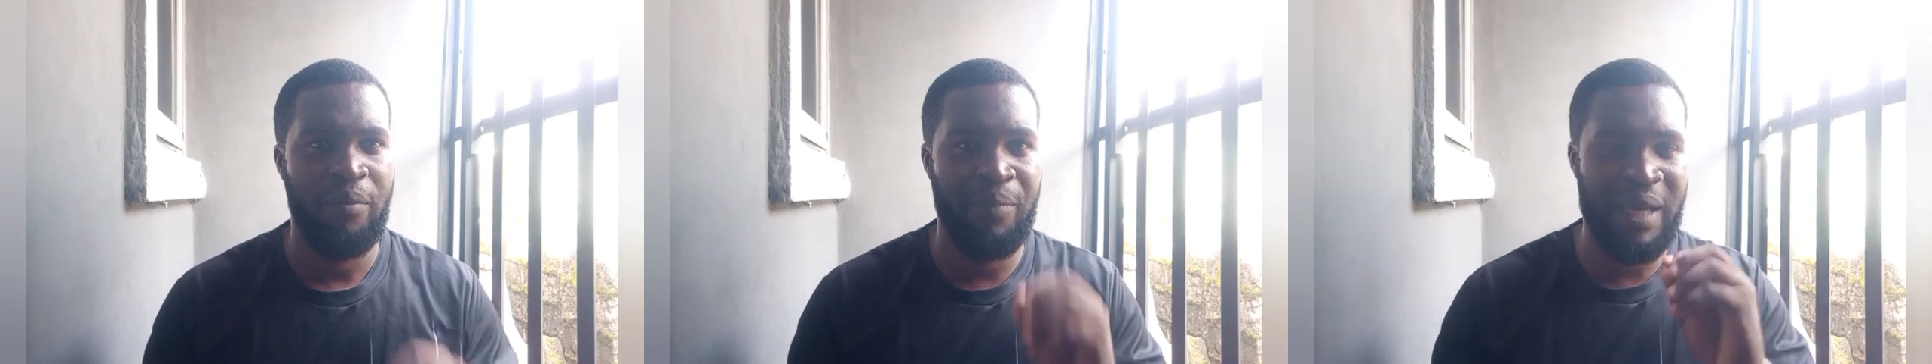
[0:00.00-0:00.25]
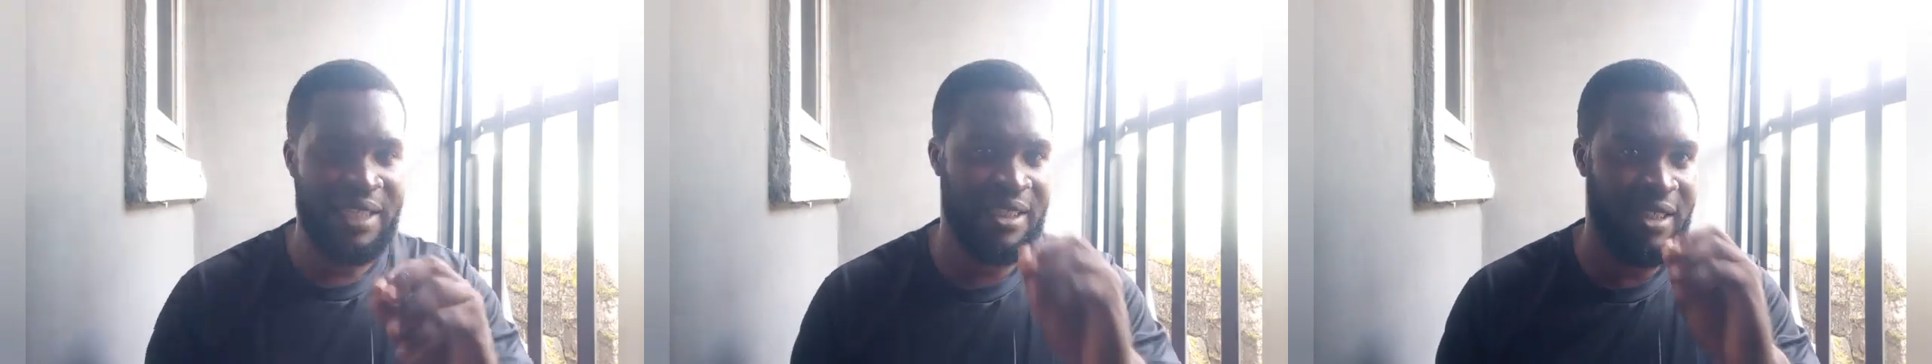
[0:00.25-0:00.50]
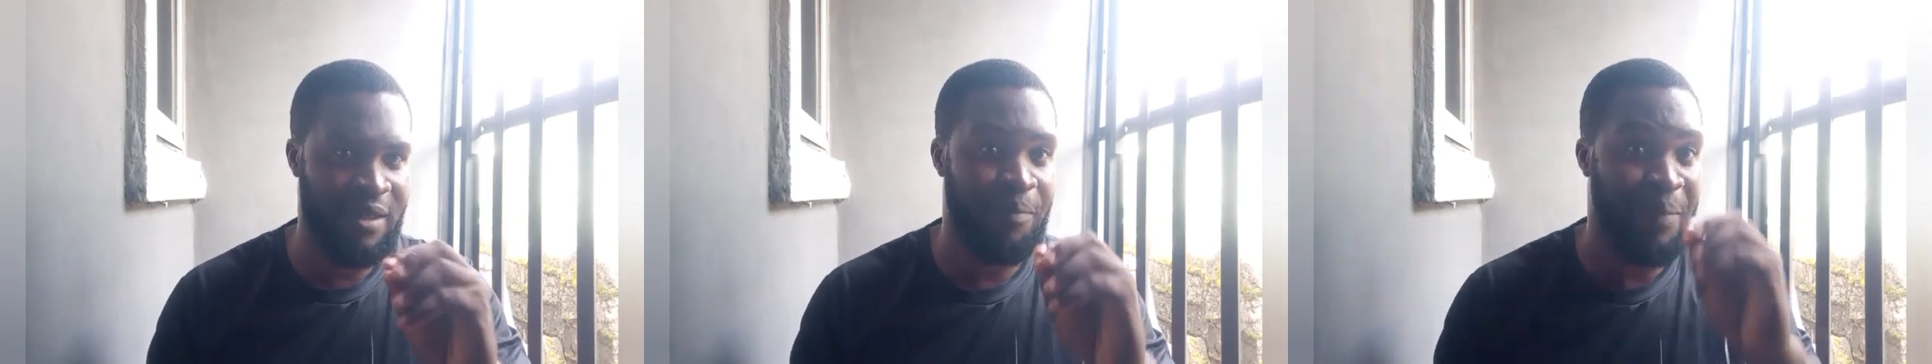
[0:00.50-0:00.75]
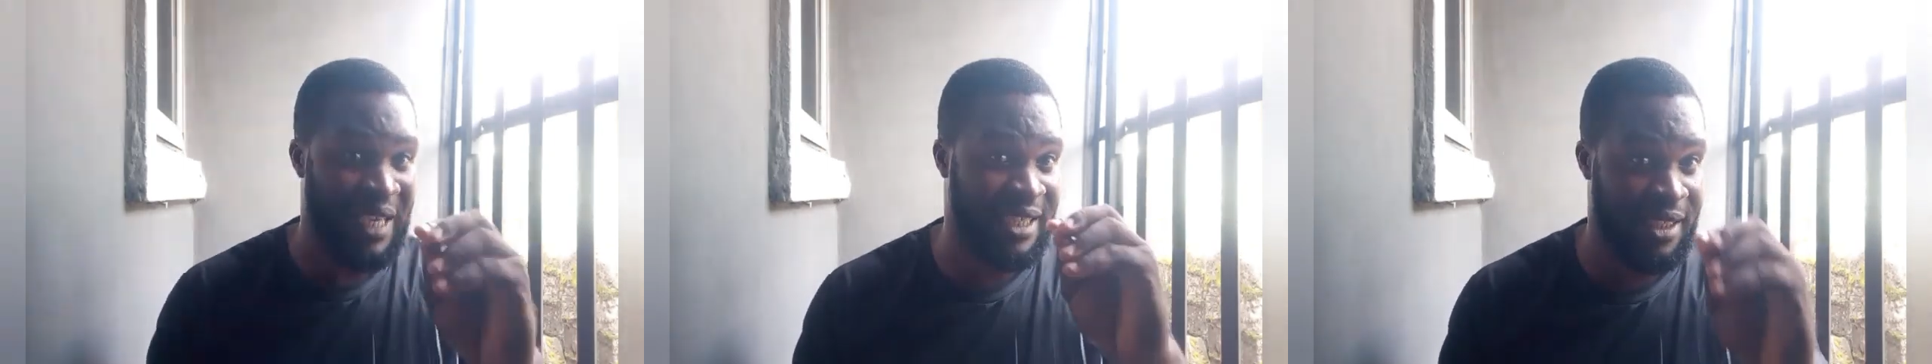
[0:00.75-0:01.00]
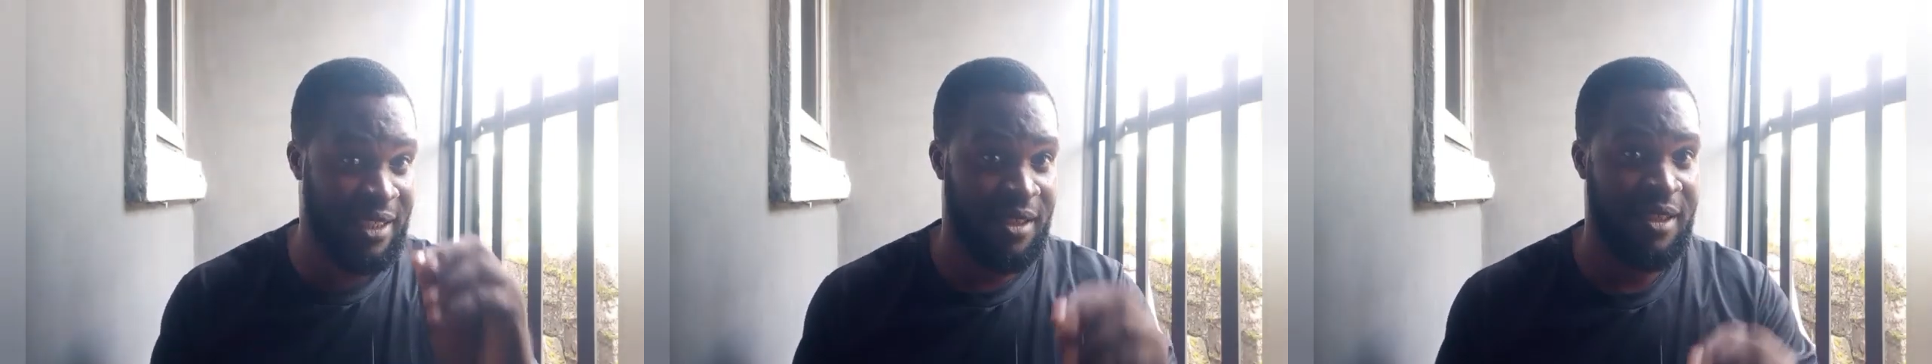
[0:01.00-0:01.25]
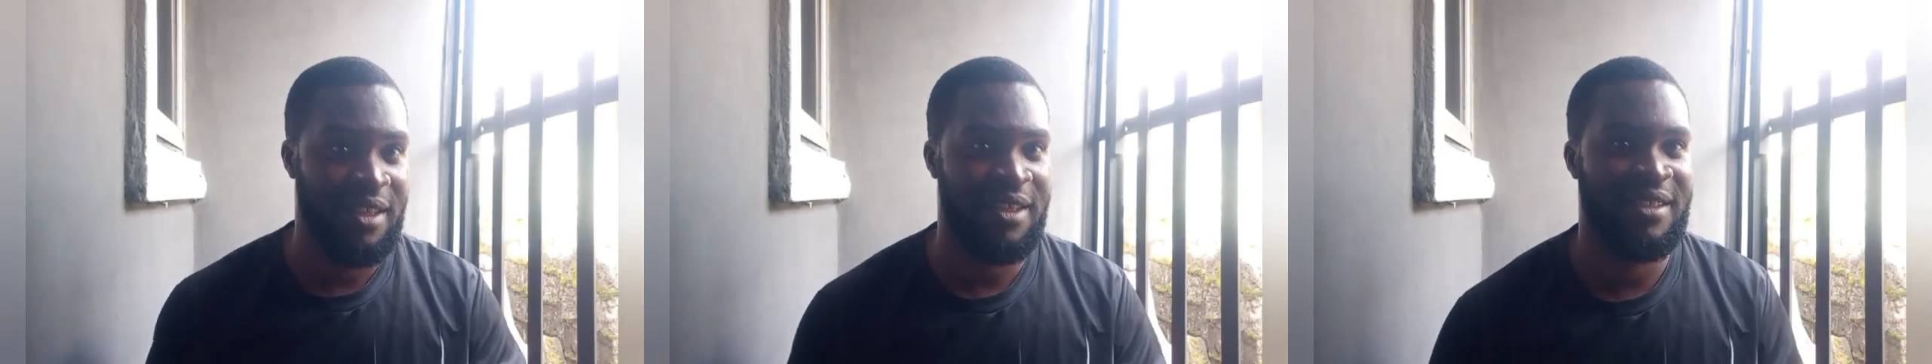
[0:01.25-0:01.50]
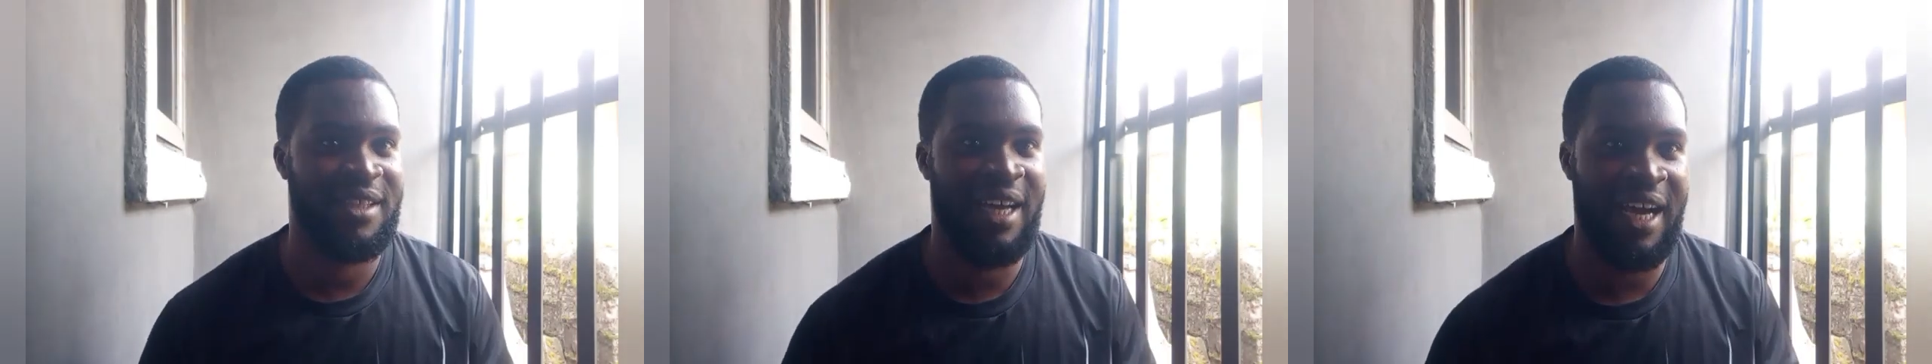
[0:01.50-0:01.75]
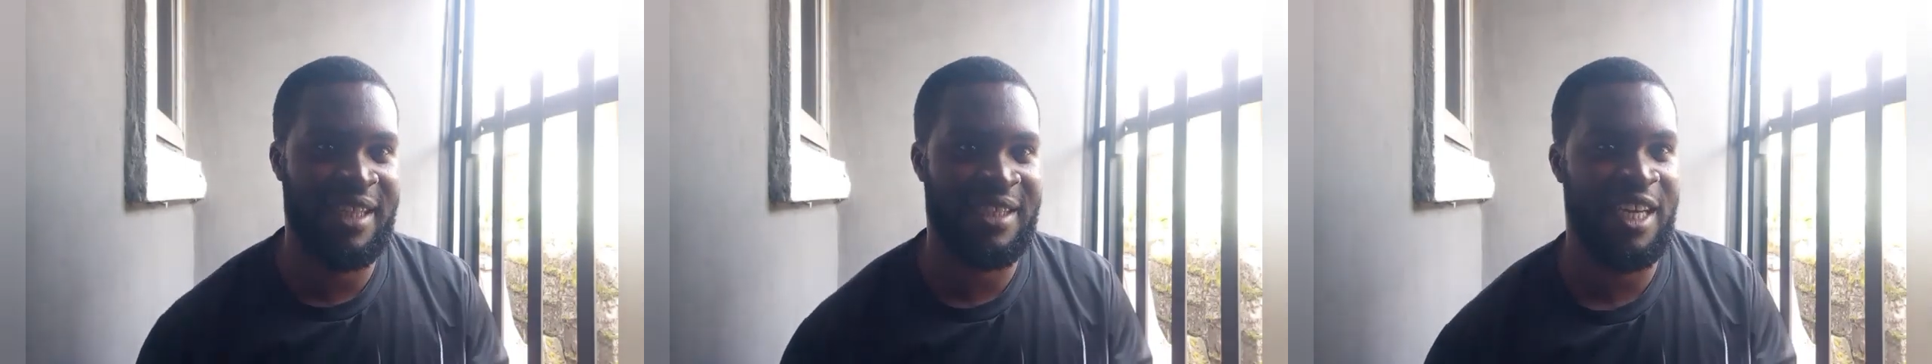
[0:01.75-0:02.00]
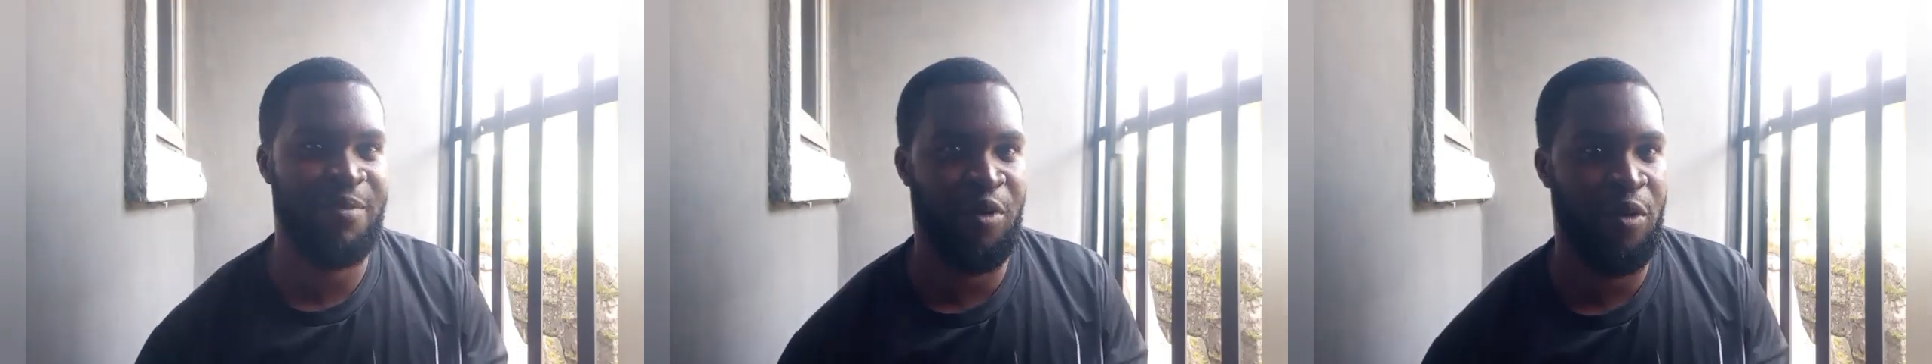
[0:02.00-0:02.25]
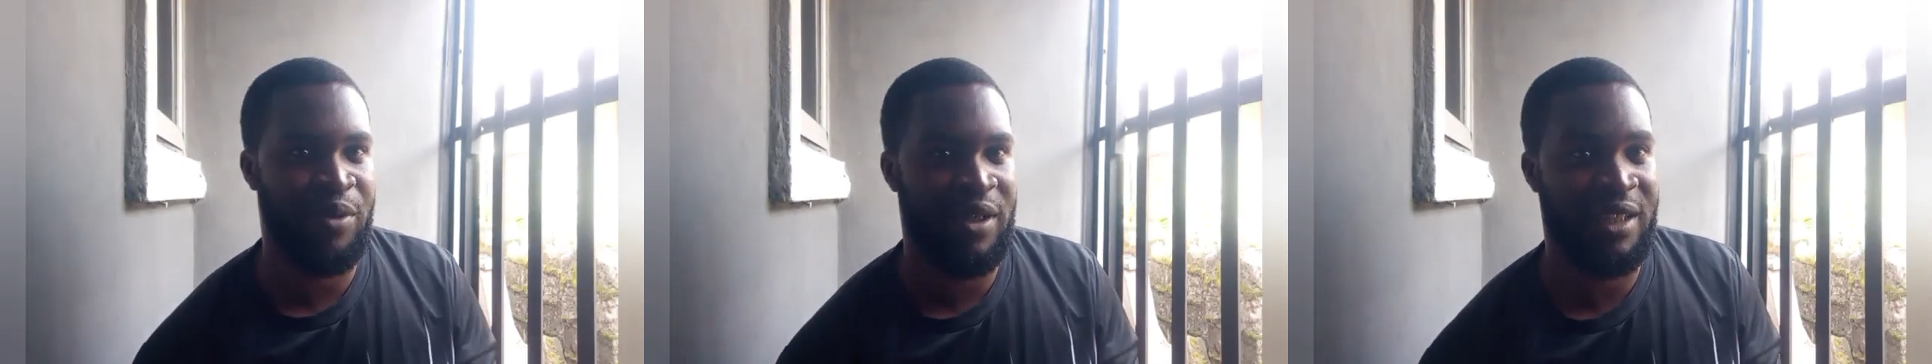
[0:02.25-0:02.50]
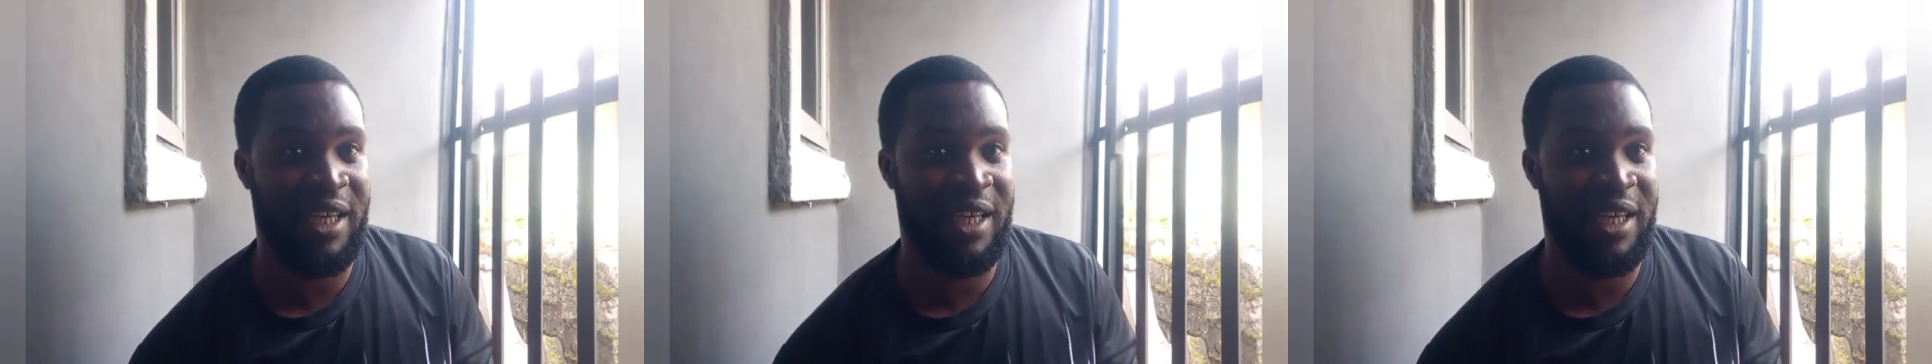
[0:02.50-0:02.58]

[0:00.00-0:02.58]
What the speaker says: pests that attack pumpkin.